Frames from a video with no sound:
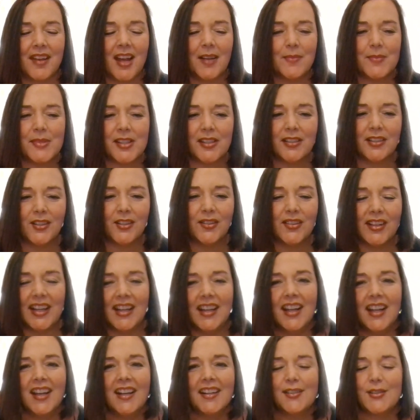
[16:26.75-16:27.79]

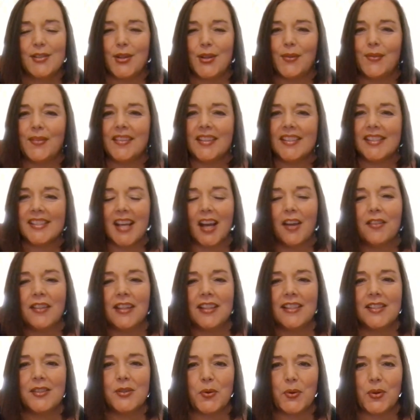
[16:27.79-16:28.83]
Absolutely. So, the
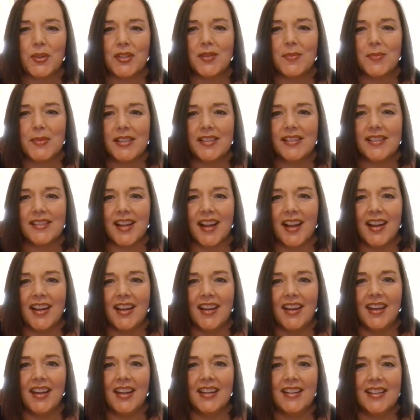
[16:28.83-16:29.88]
Southeast Tourism
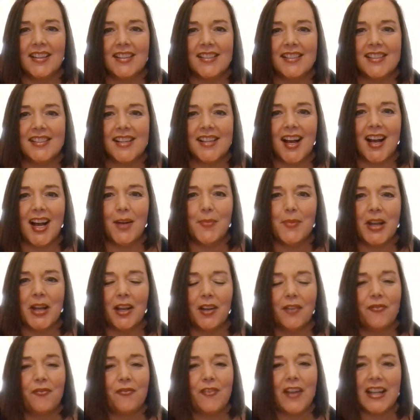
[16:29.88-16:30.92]
Society is um,
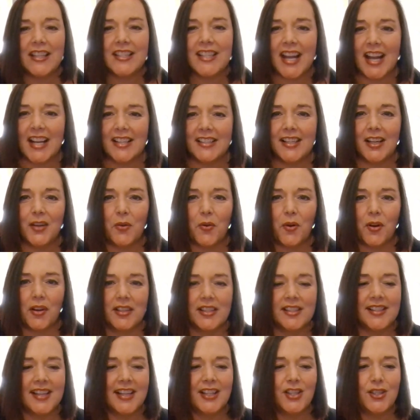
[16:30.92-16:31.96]
a fantastic
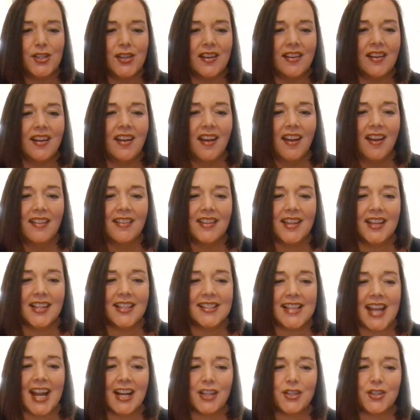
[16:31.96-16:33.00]
organization that
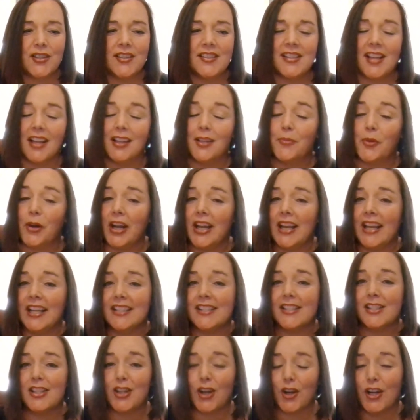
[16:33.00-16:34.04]
is actually celebrating
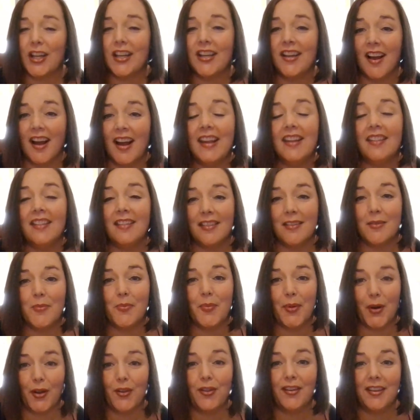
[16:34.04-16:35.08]
its 39th
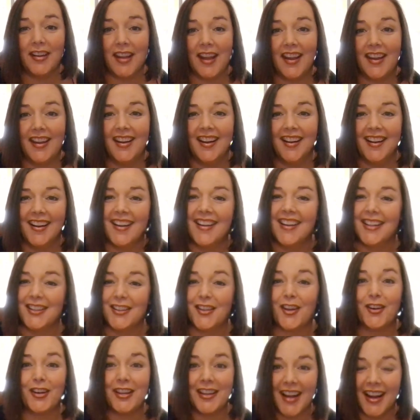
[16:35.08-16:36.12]
birthday,
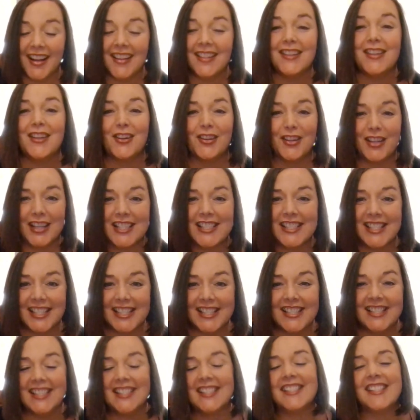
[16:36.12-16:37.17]
39th year in
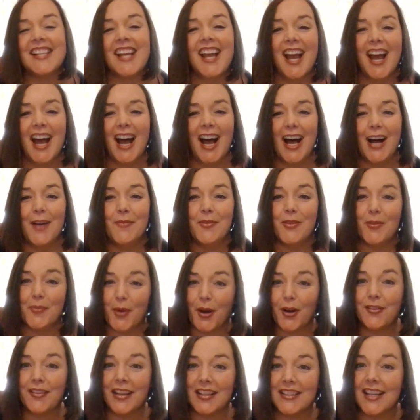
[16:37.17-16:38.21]
existence. Oh, um,
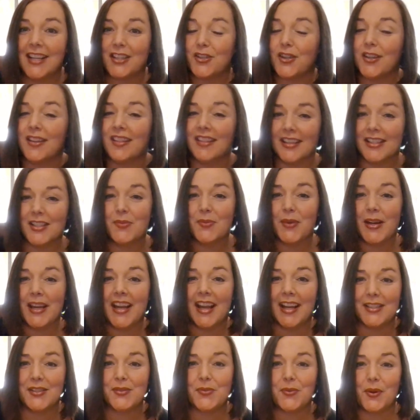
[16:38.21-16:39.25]
birthday is actually this
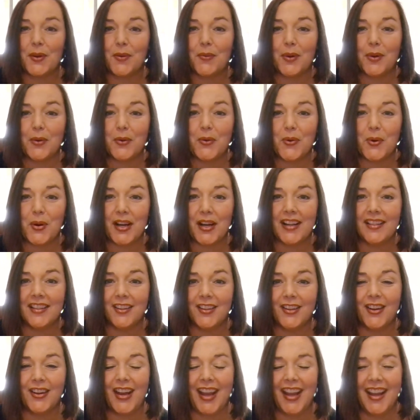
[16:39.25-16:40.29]
week as we're recording
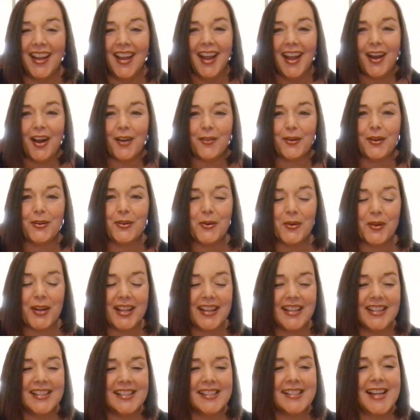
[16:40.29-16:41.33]
to look uh,
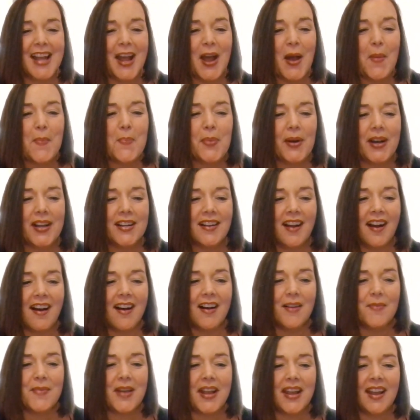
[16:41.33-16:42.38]
recording this, but.
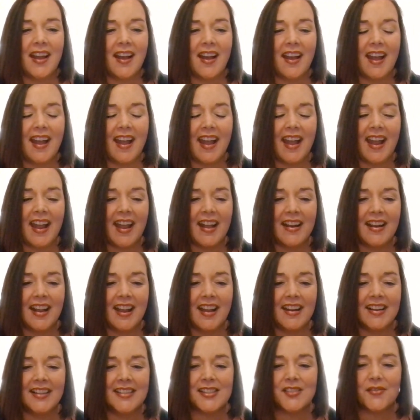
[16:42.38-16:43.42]
Um, and,
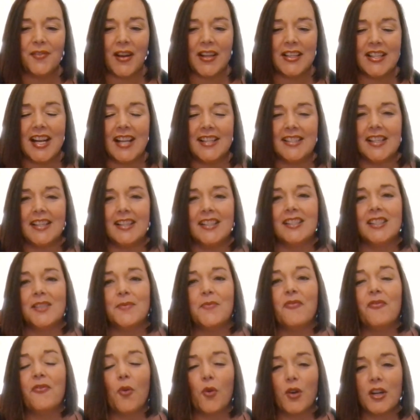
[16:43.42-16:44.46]
and it's fantastic. It's
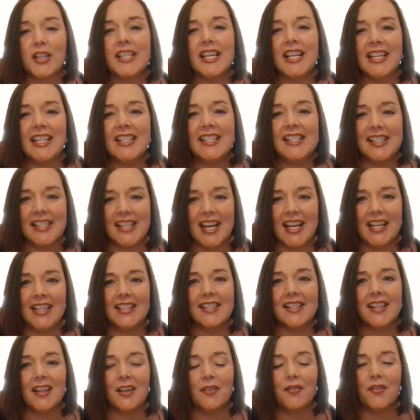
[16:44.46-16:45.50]
14
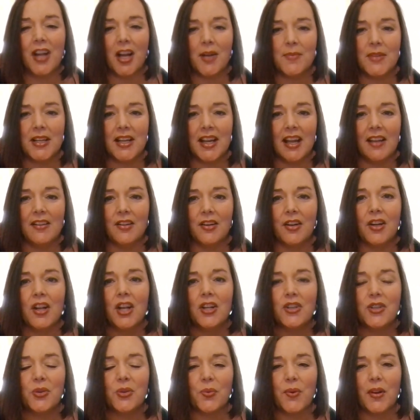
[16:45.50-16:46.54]
states that have come together
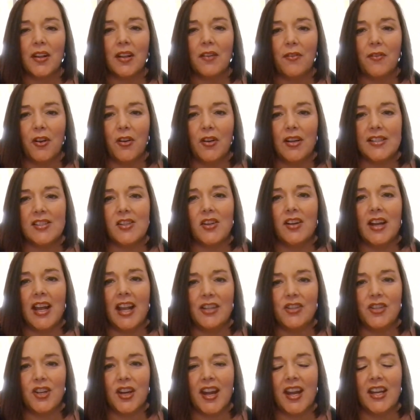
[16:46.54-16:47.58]
to really focus on
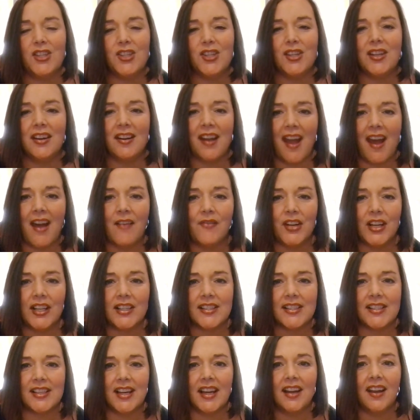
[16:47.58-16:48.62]
education and
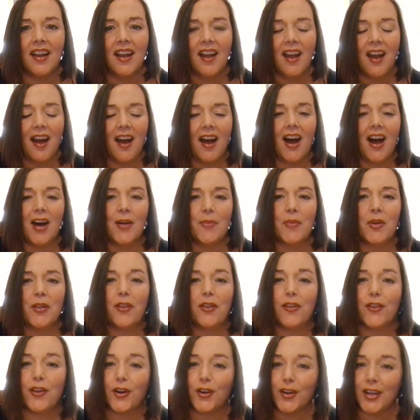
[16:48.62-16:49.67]
advocacy. Um,
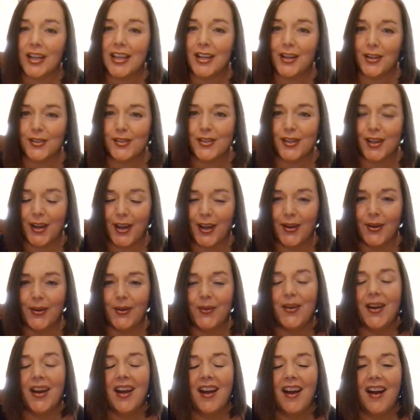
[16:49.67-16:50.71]
30 years
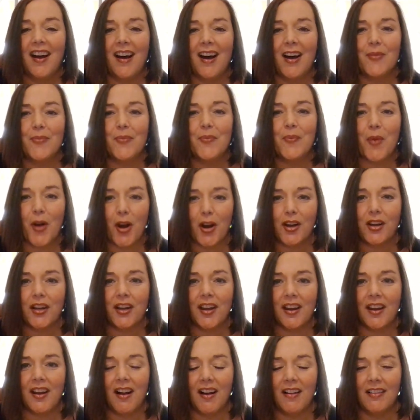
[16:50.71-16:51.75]
ago, um,
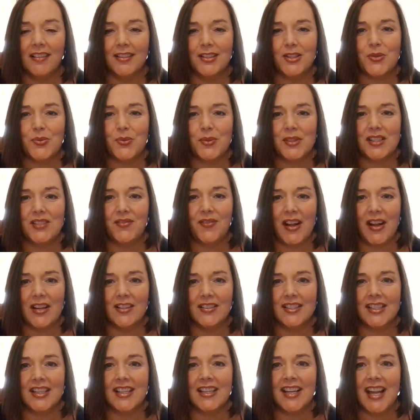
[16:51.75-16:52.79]
Marketing College was
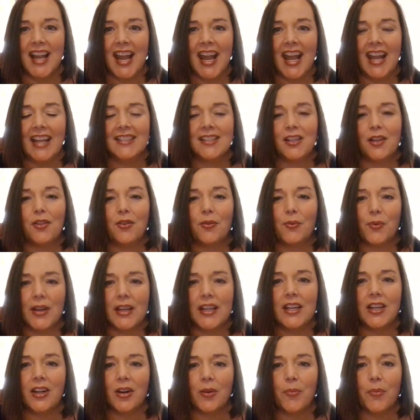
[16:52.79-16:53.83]
founded. It's a
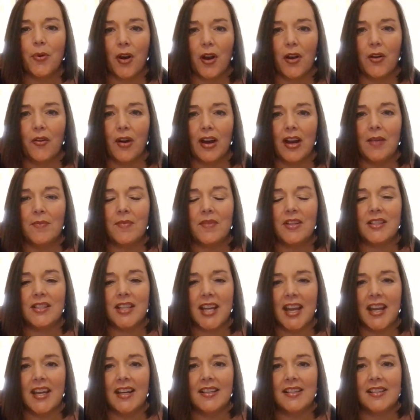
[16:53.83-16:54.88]
three year program that
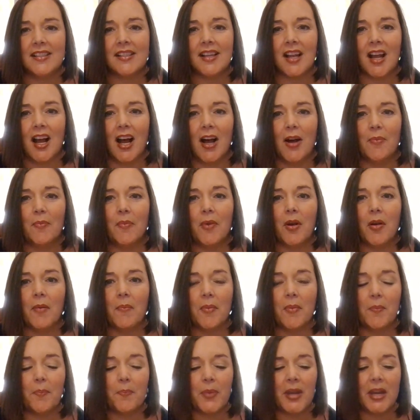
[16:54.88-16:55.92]
takes um,
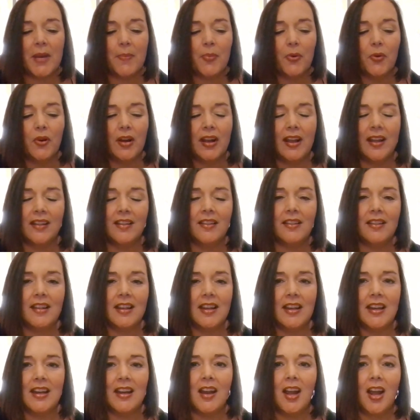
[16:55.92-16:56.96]
people in
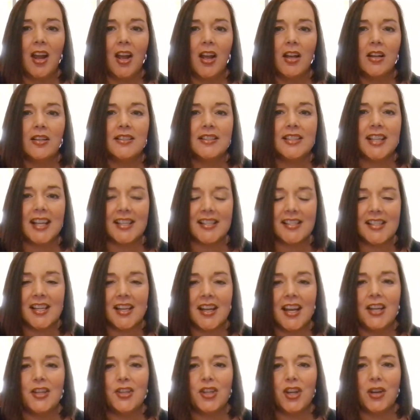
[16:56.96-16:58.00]
the
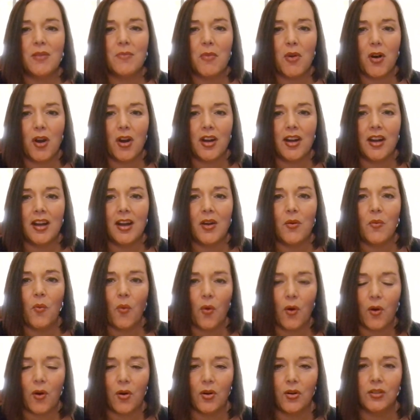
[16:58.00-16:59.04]
destination marketing
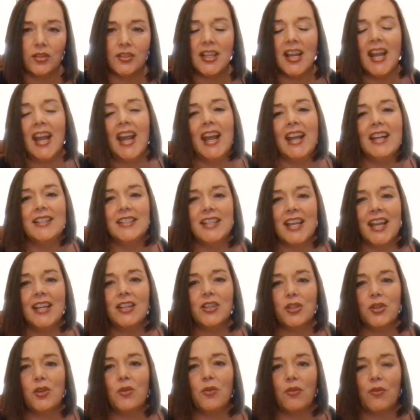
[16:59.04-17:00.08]
world and
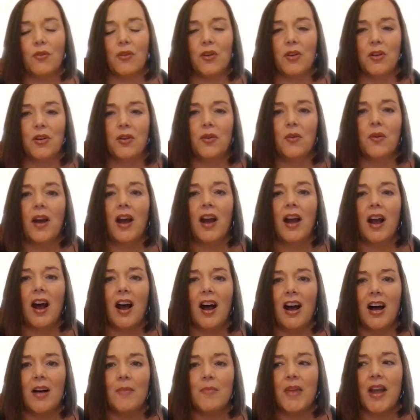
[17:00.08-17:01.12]
takes you through
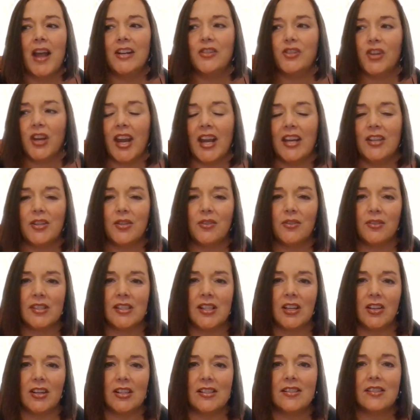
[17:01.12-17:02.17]
um, educational
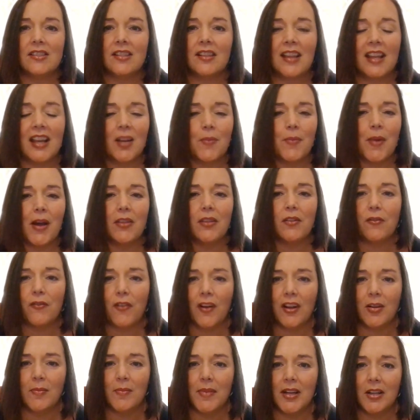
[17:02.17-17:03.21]
series to think about the
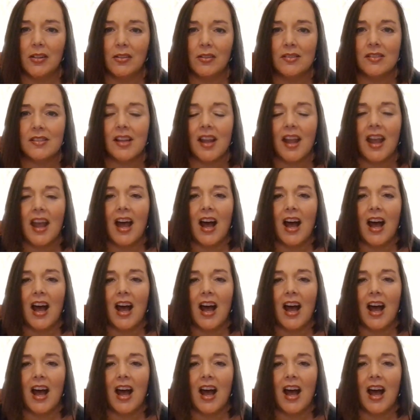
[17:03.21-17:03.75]
fundamentals